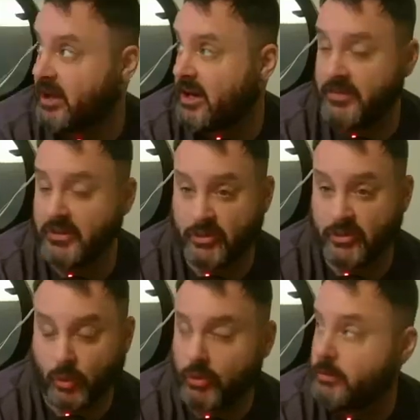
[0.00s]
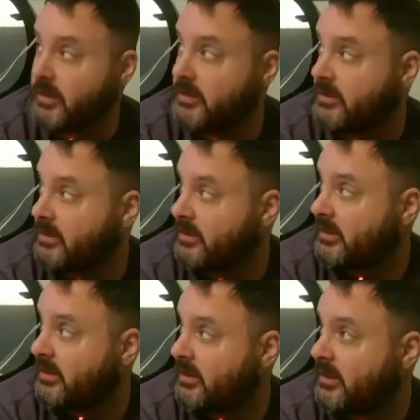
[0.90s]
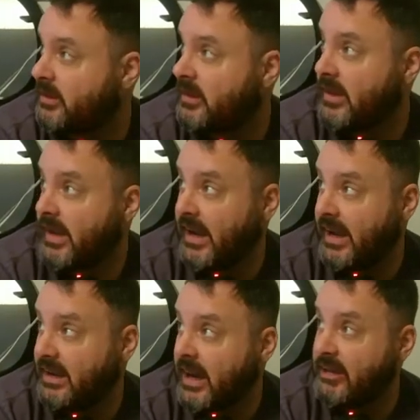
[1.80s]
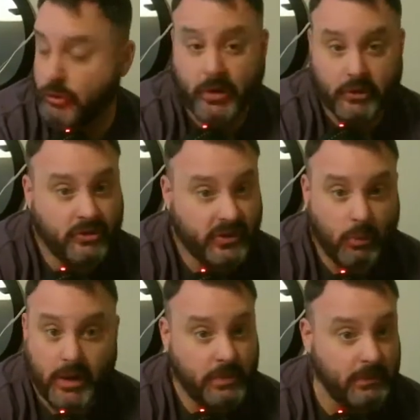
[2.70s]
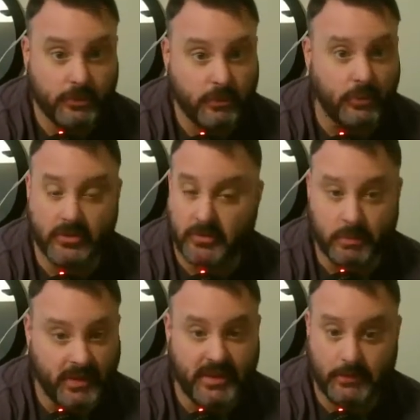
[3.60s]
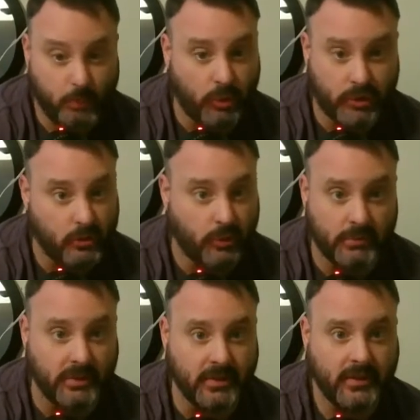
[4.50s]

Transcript: off this tournament, and I do understand why people do, it's a big, important tournament.